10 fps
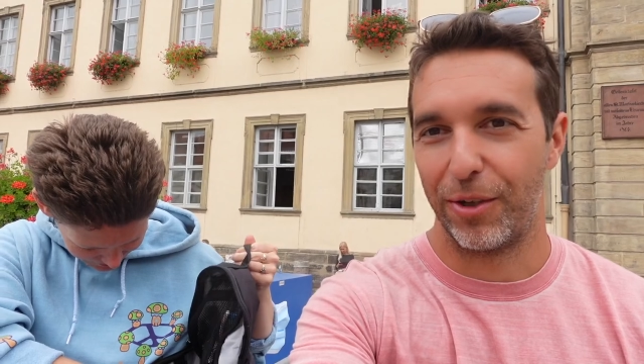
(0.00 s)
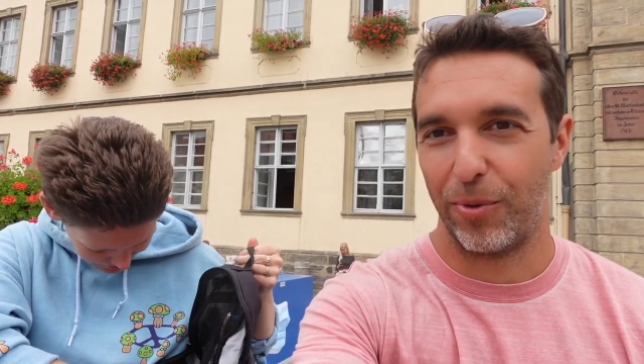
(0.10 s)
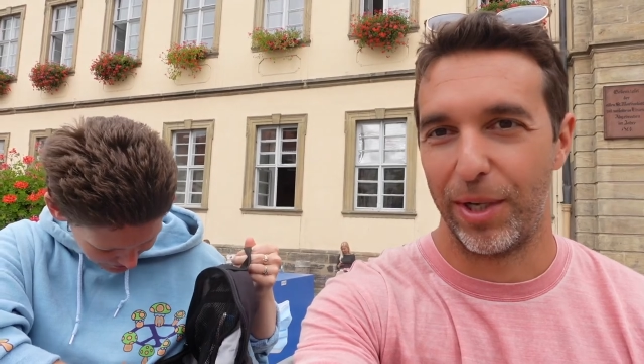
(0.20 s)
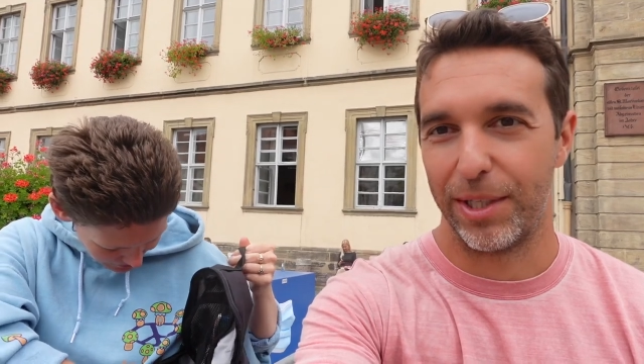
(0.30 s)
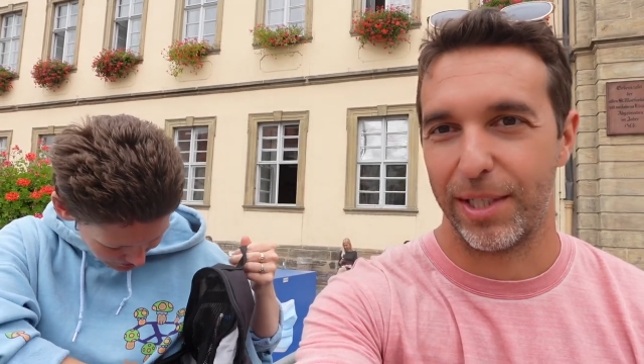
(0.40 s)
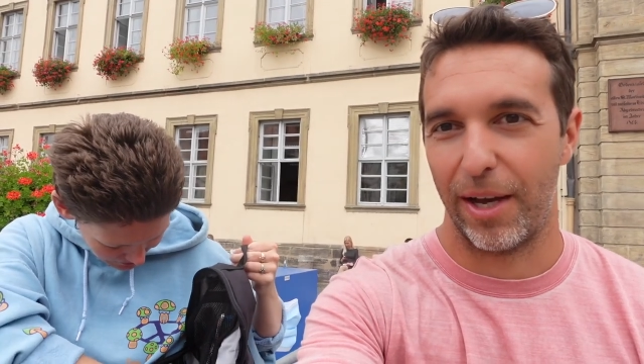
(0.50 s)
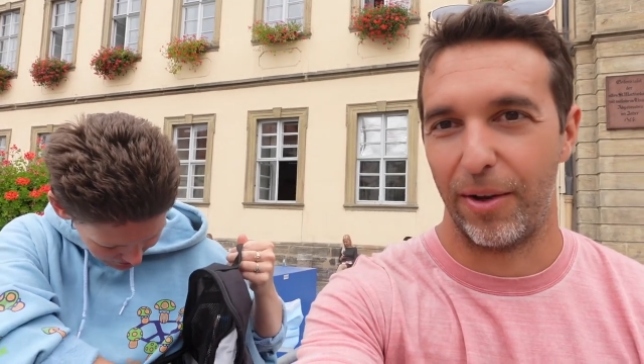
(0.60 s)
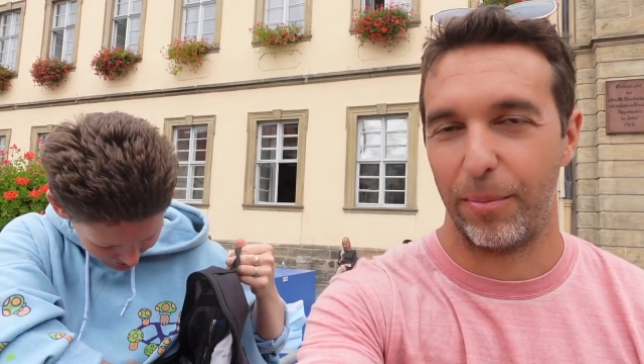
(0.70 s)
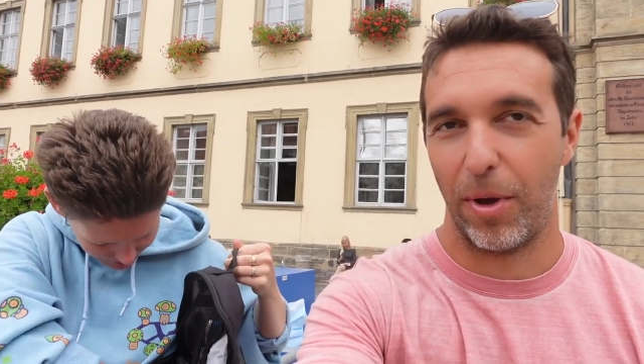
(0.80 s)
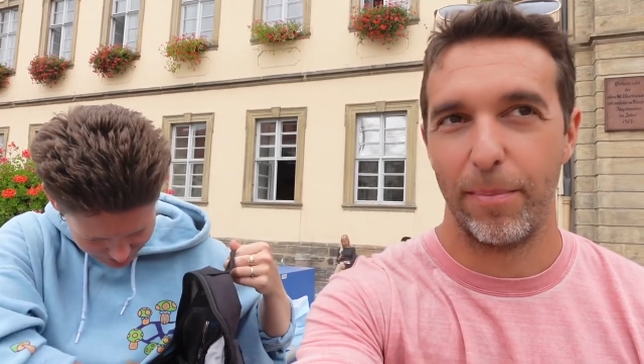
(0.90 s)

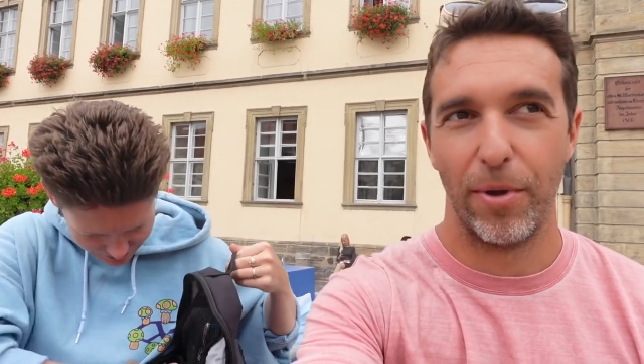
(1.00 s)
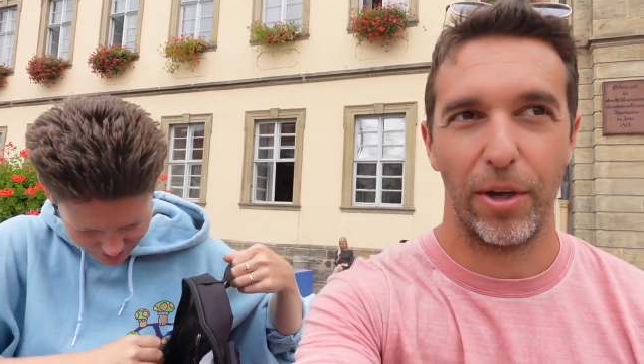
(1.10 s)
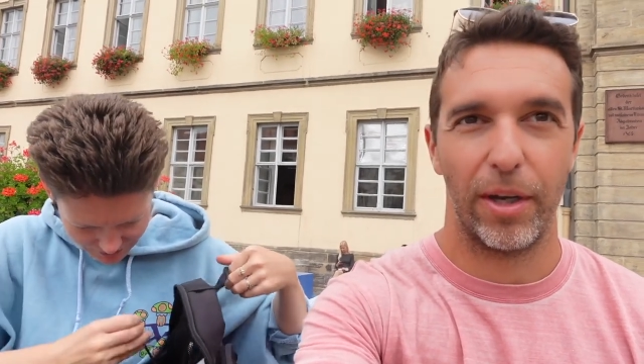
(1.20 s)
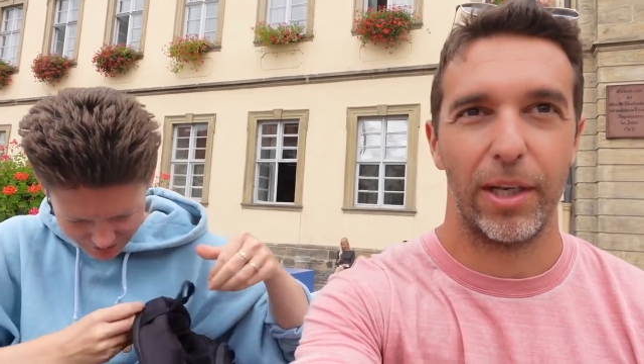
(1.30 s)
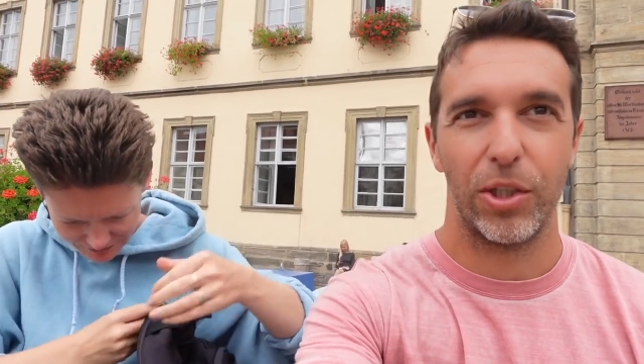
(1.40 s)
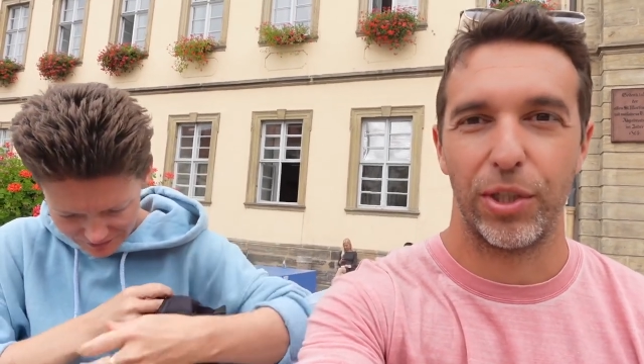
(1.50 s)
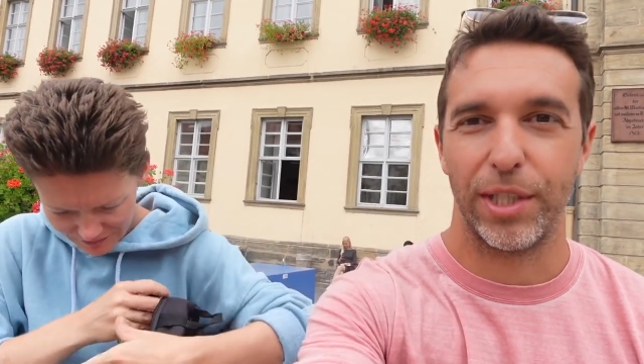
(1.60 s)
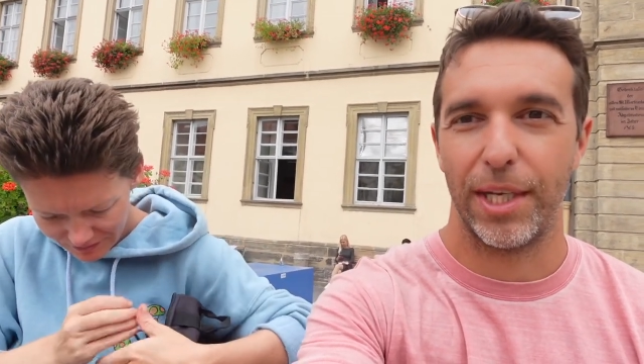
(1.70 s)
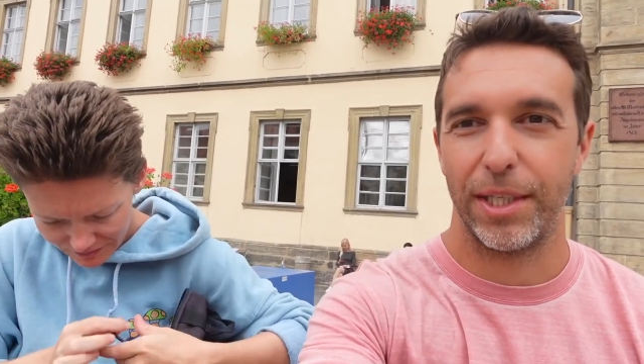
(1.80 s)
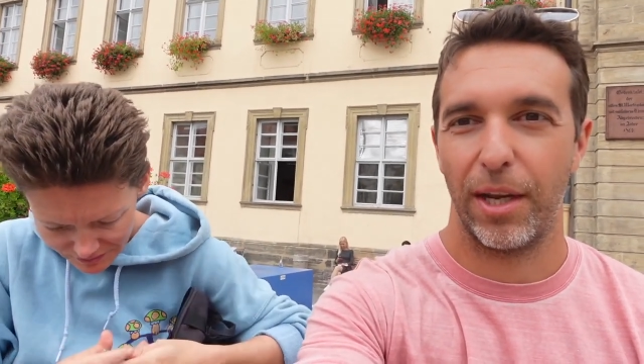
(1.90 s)
Queenstown, my burger literally
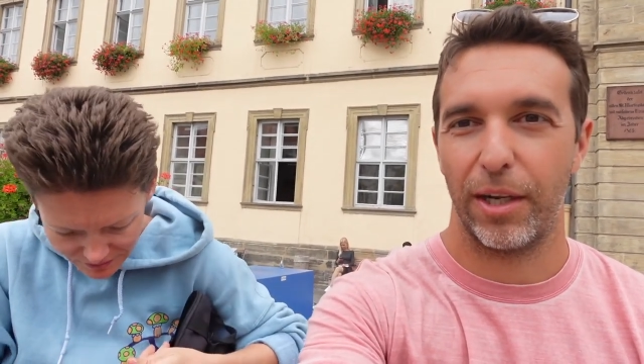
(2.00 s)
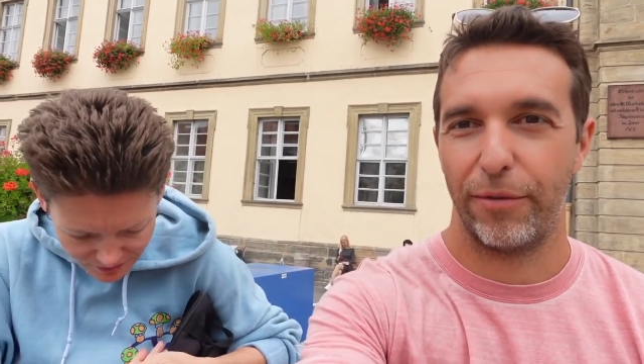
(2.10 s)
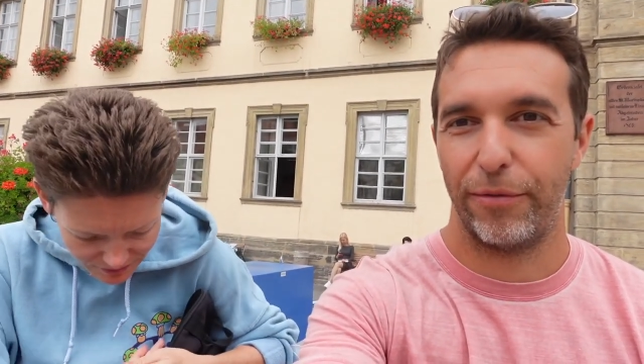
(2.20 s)
tasted like a